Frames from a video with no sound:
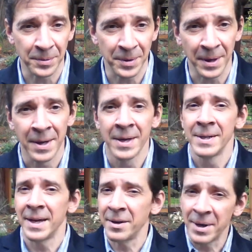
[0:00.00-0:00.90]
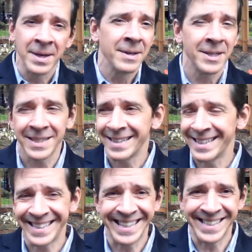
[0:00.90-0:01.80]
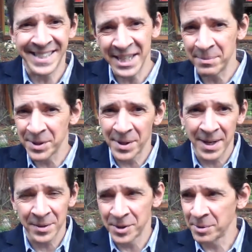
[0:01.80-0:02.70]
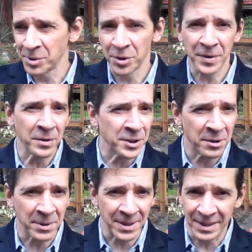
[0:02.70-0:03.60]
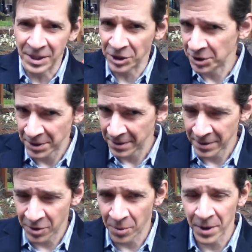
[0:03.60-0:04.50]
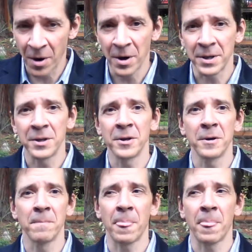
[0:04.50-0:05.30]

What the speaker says: Okay. Anyway, it seems like there's some sort of illegitimate addition going on here.